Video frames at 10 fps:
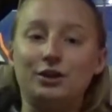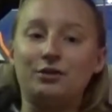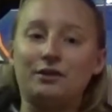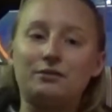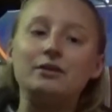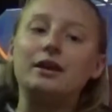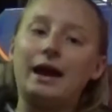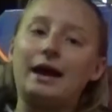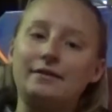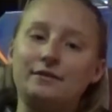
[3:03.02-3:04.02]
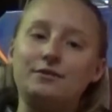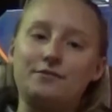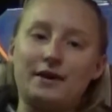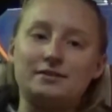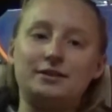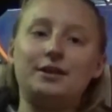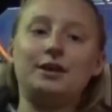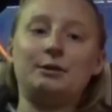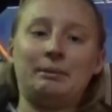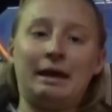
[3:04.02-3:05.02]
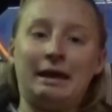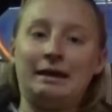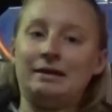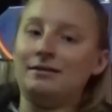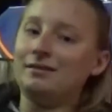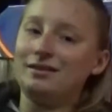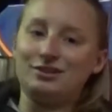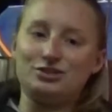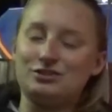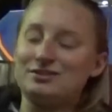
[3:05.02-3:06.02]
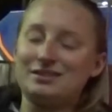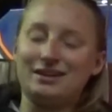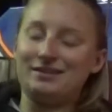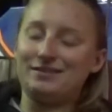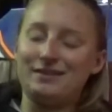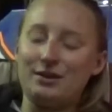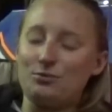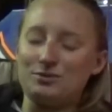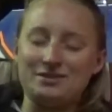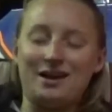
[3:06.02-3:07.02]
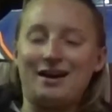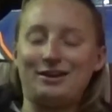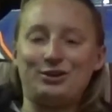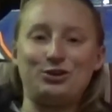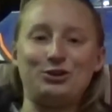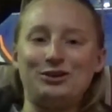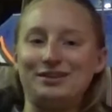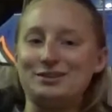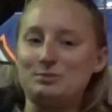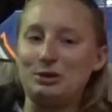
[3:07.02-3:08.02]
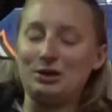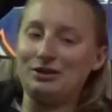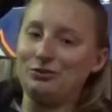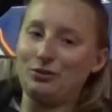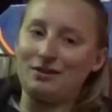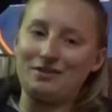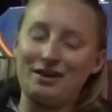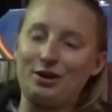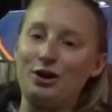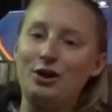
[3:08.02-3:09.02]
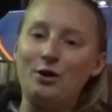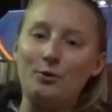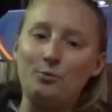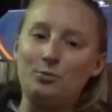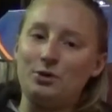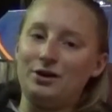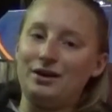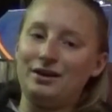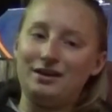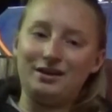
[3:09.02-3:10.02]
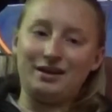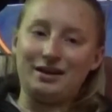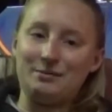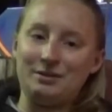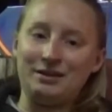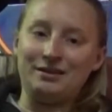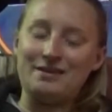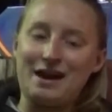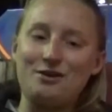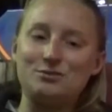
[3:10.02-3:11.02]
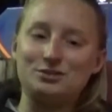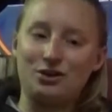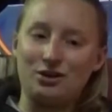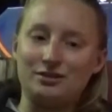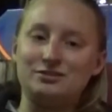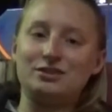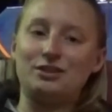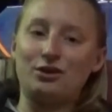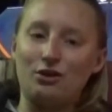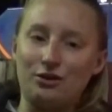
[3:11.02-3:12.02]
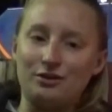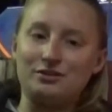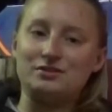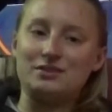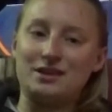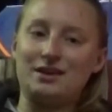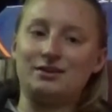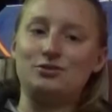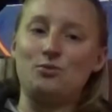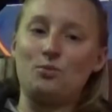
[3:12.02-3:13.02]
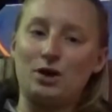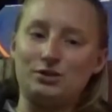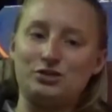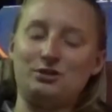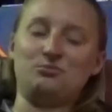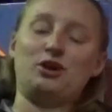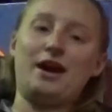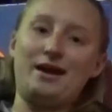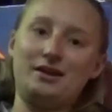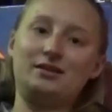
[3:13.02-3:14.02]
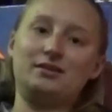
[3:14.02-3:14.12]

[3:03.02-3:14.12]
that really has affected him, and it was not a good experience right there. But I mean, that was honestly the hardest thing, to watch him wreck.